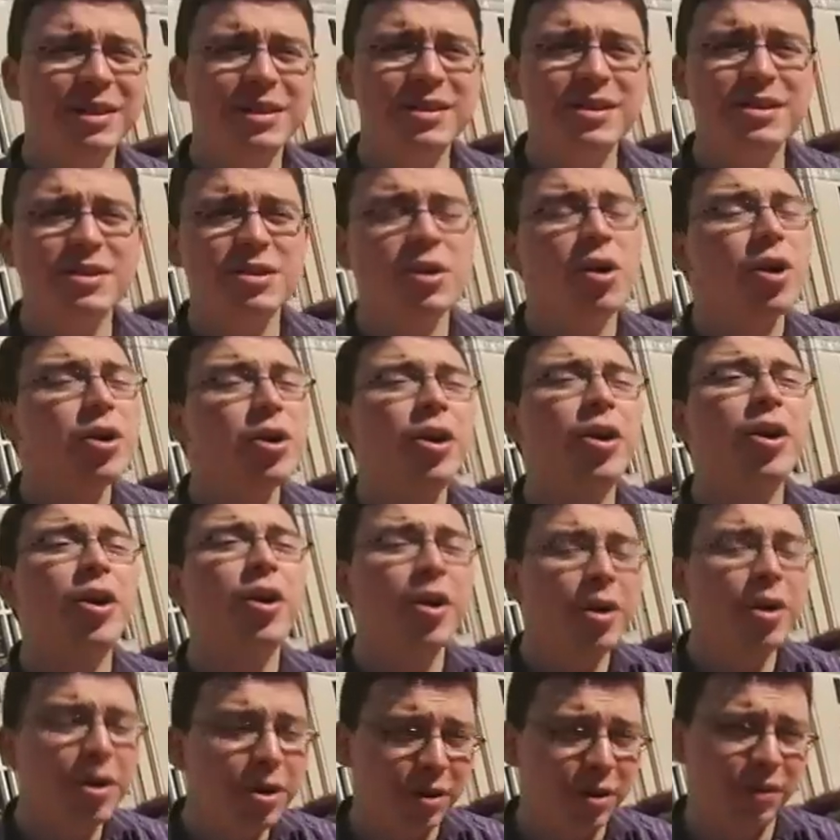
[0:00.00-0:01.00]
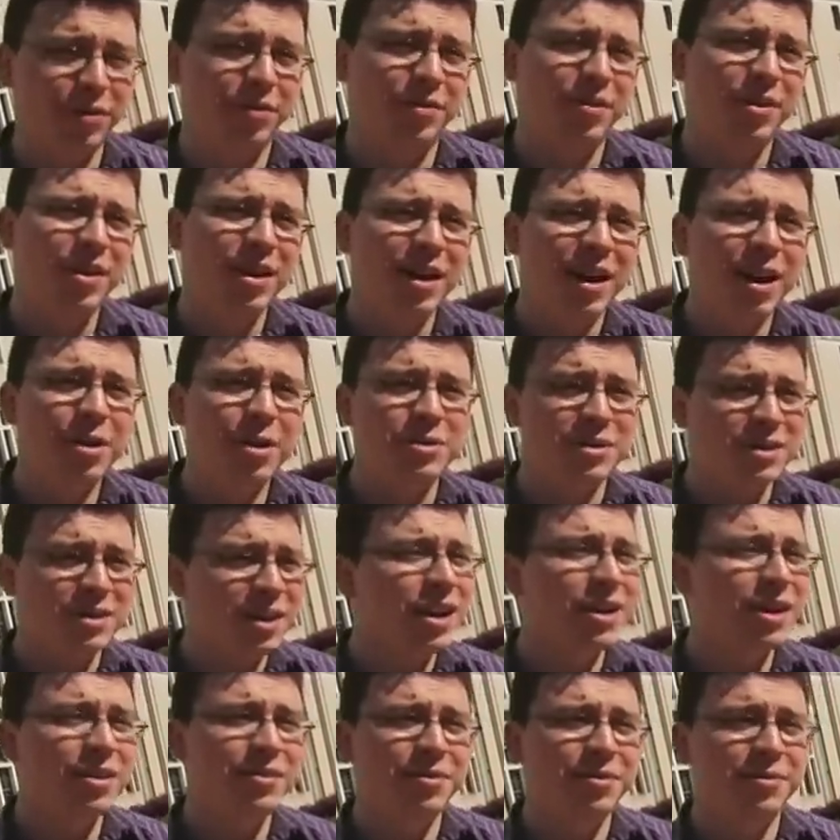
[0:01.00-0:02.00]
This is unheard of
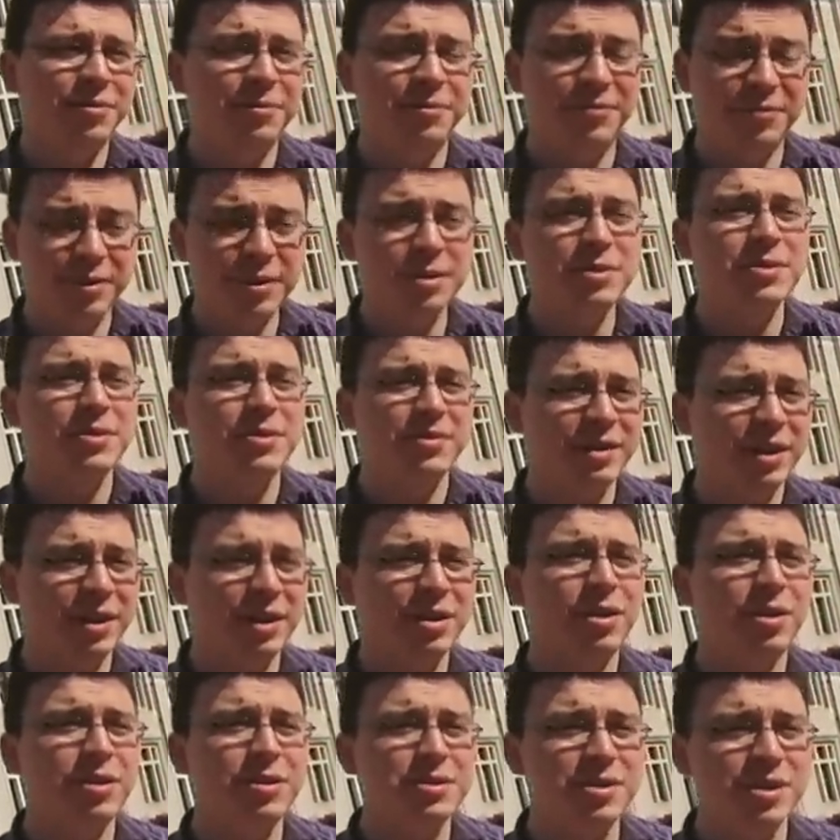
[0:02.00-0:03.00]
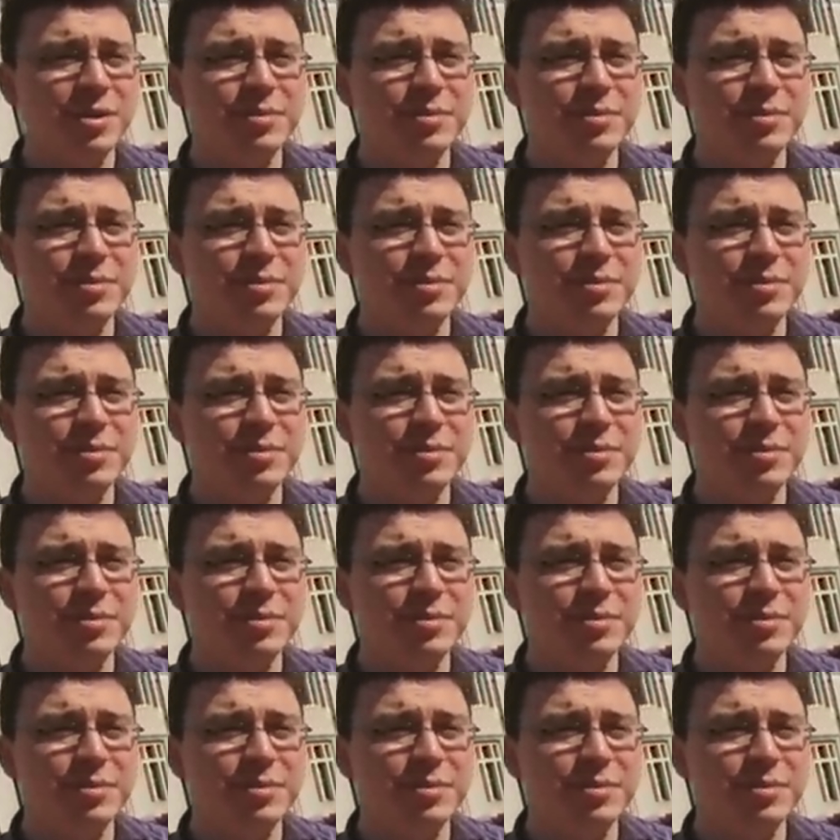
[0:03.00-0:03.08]
outside of fields of technology.